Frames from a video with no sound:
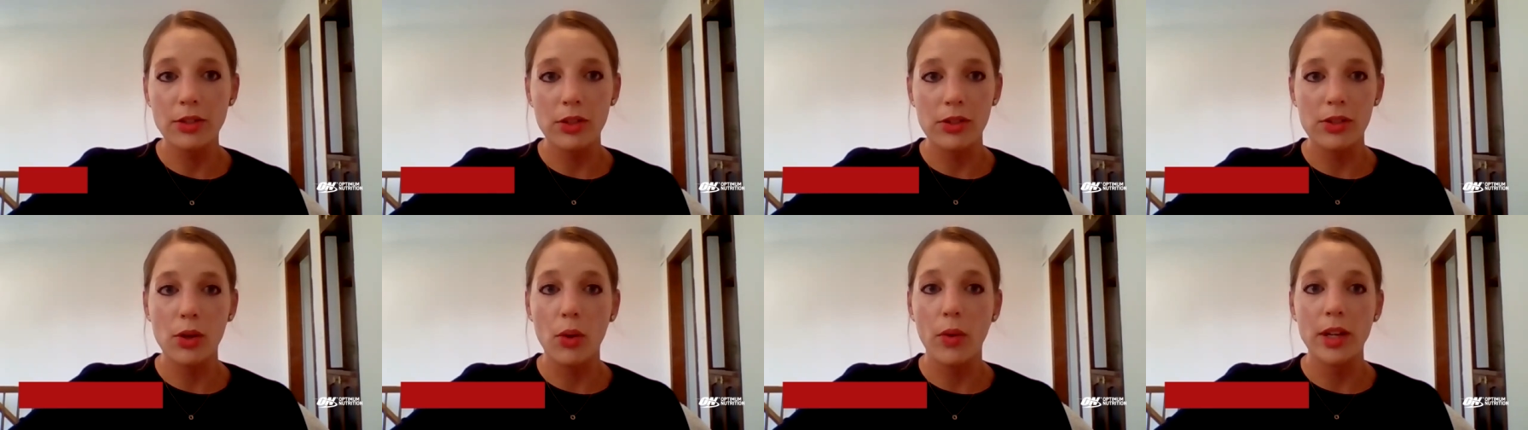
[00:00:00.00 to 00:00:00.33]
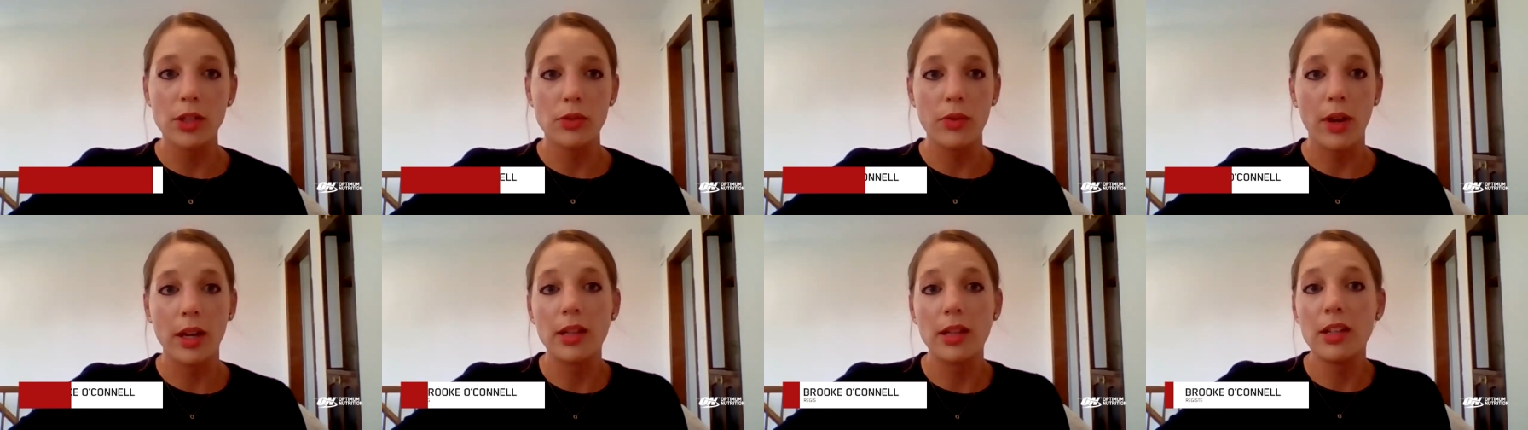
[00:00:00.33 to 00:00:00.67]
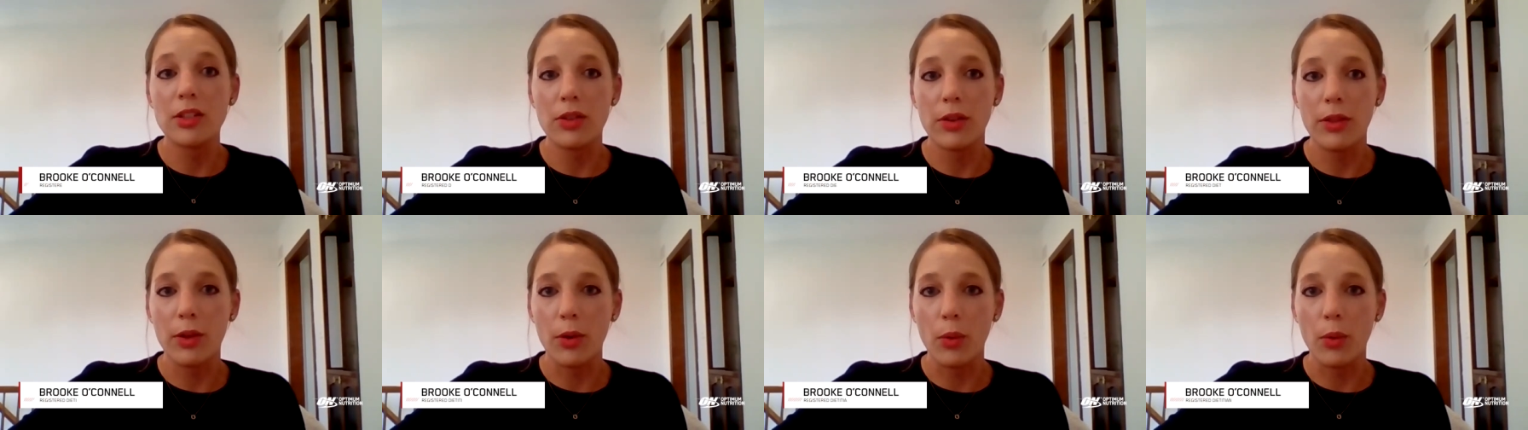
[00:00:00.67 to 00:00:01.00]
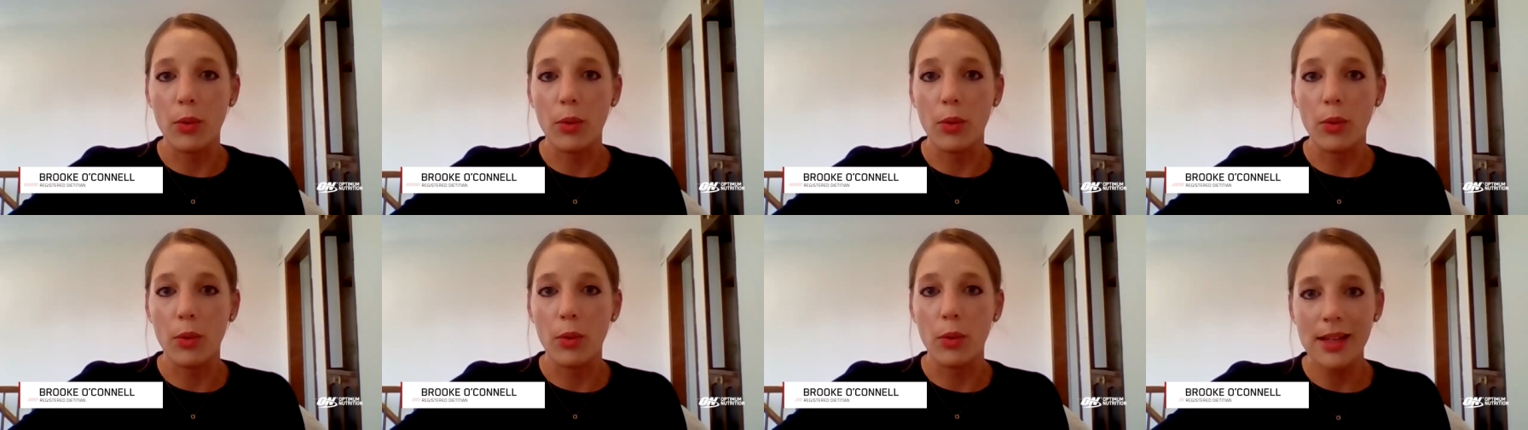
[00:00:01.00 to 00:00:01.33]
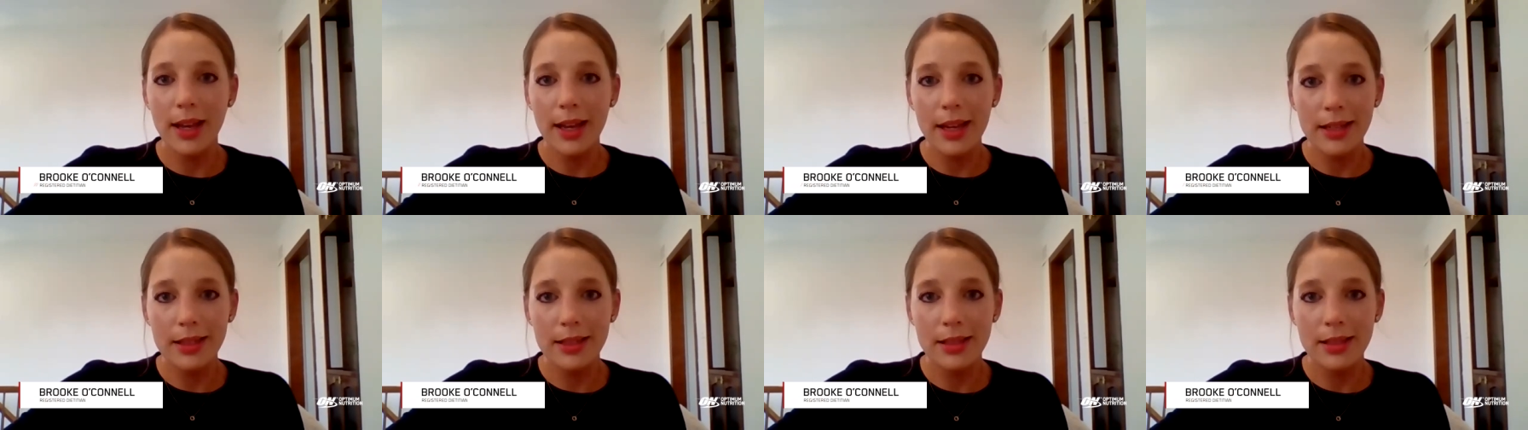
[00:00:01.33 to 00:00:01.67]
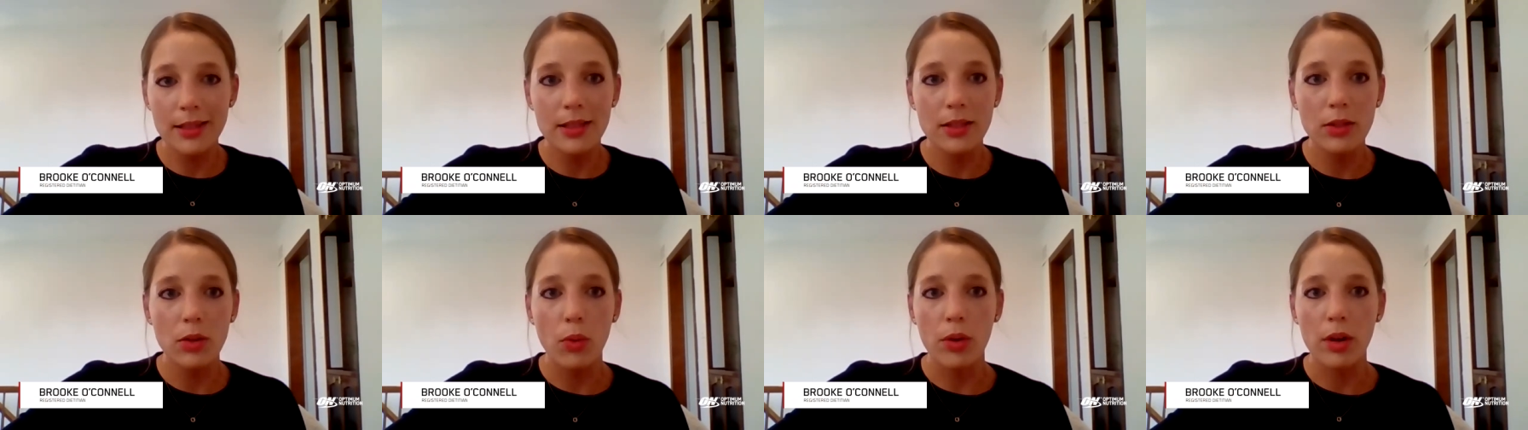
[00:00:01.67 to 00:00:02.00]
just going directly to their website
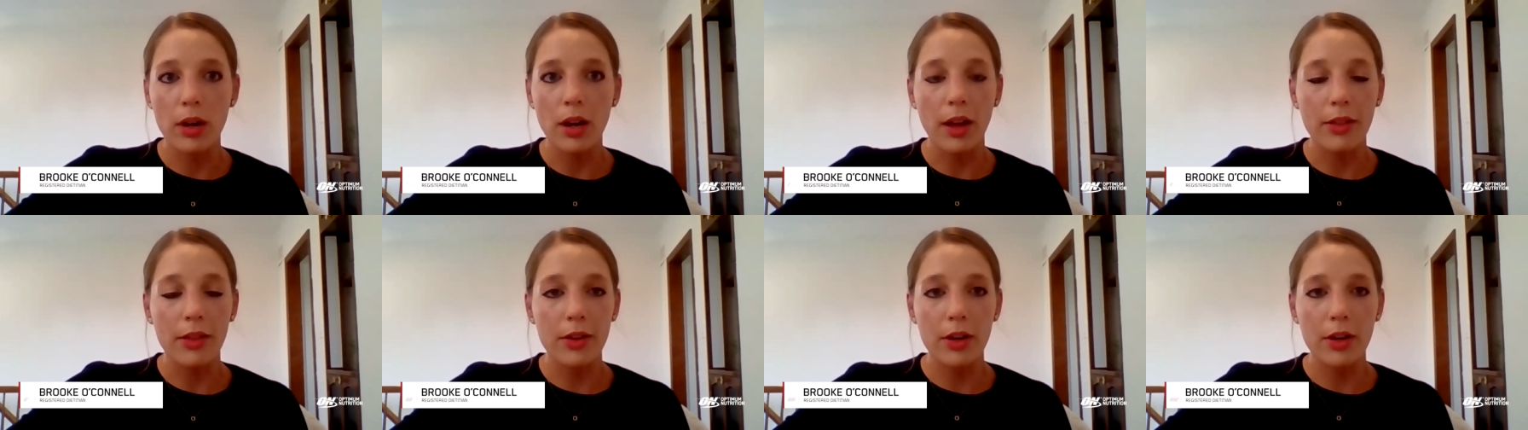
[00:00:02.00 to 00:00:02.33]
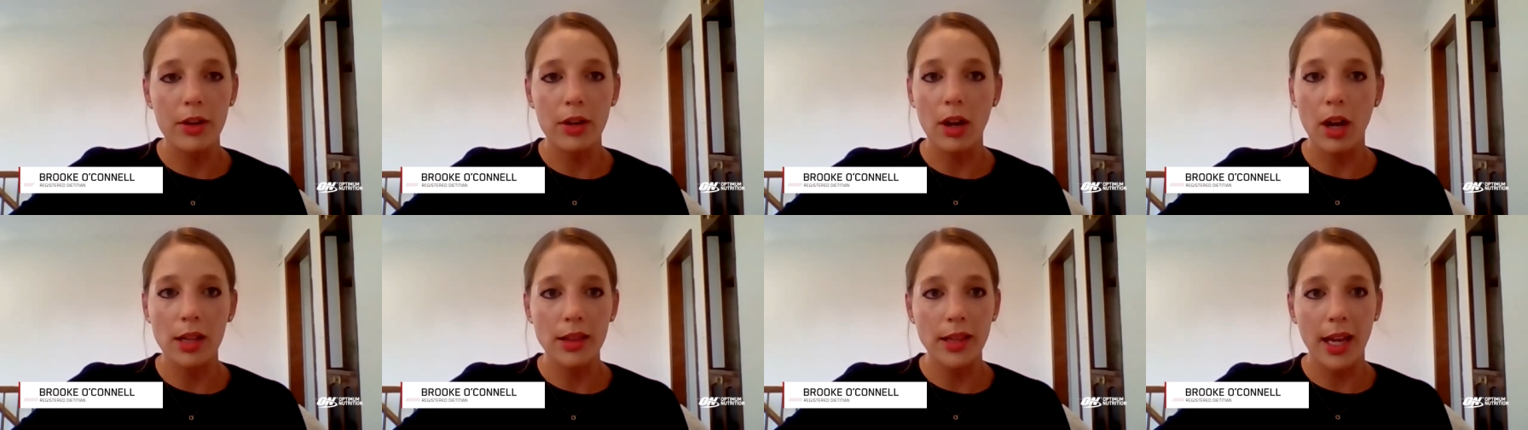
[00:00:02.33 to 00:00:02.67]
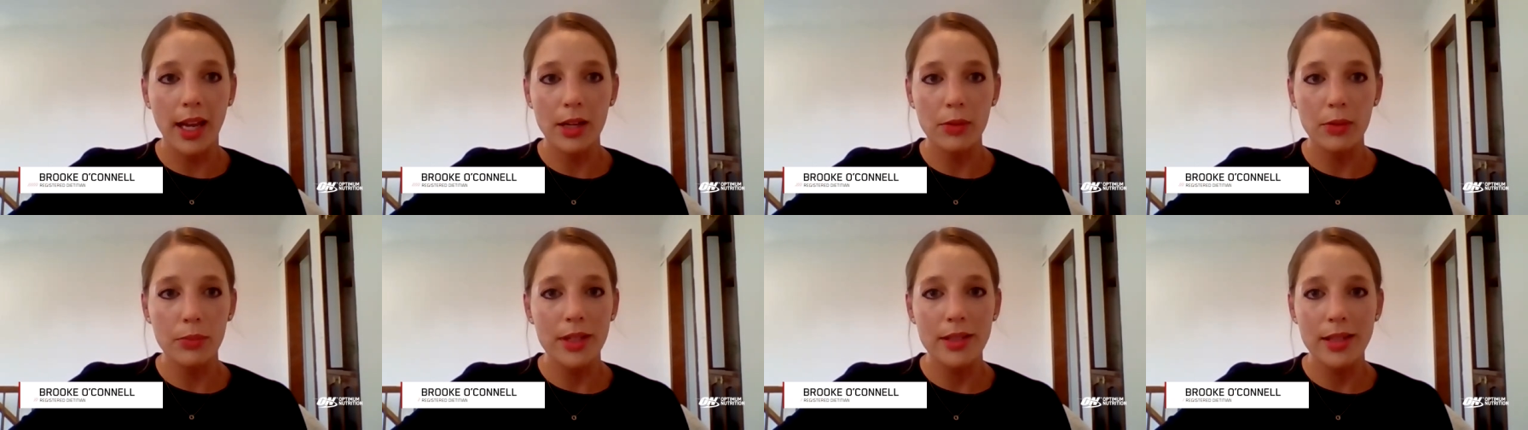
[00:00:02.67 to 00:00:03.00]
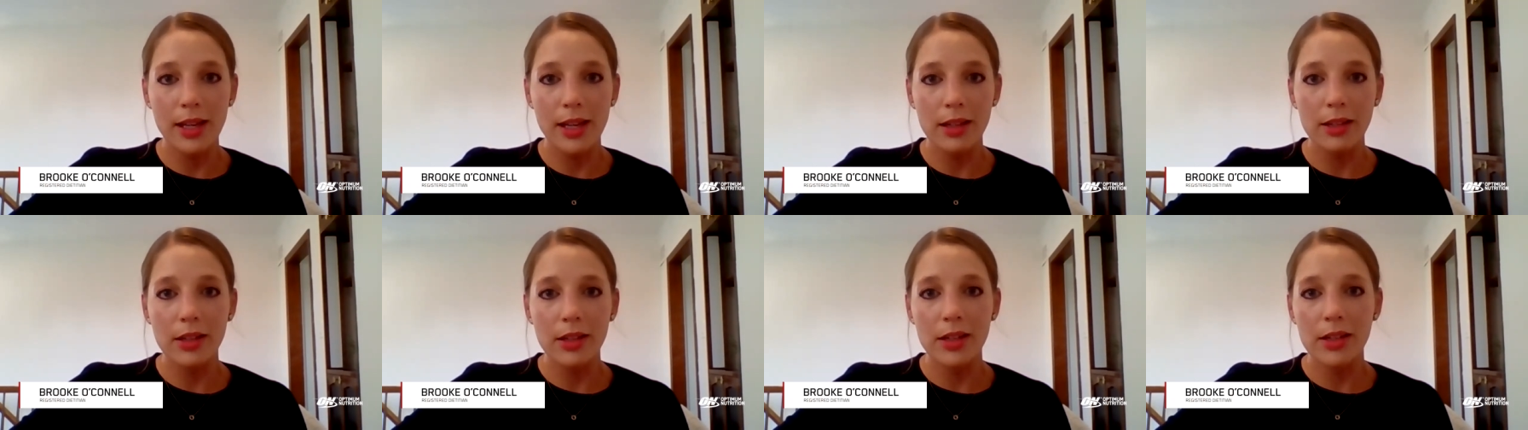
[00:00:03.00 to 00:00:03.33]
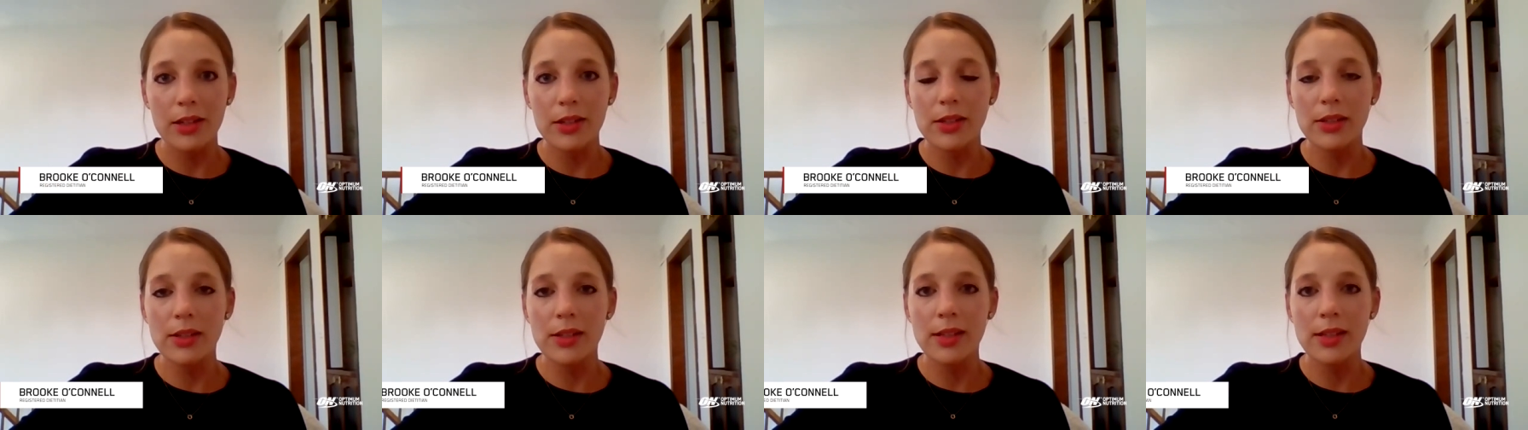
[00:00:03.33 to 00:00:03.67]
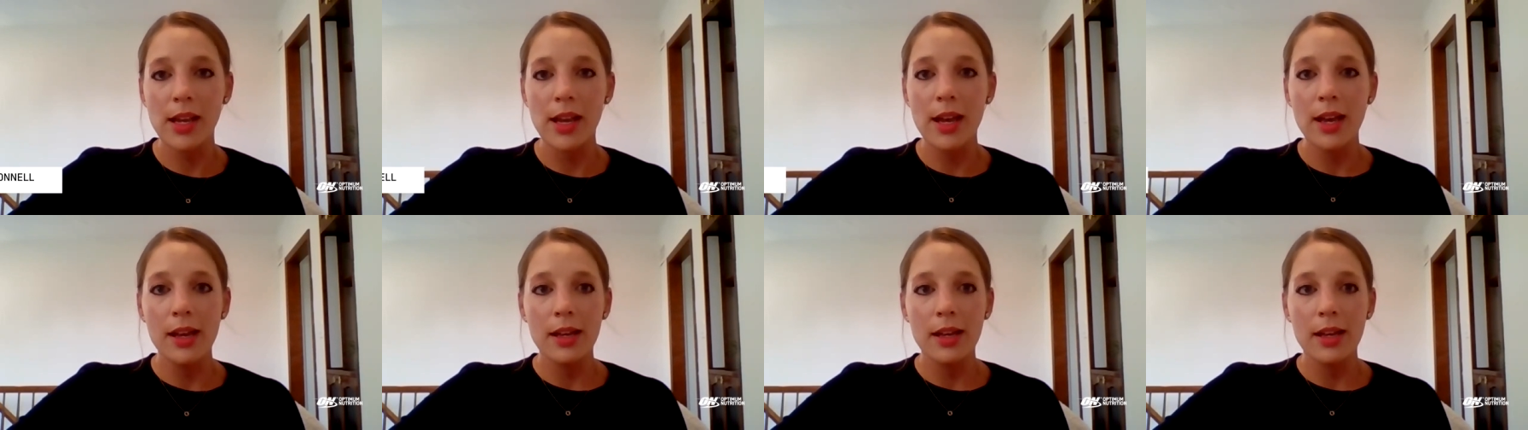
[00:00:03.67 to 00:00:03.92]
or other online retailers,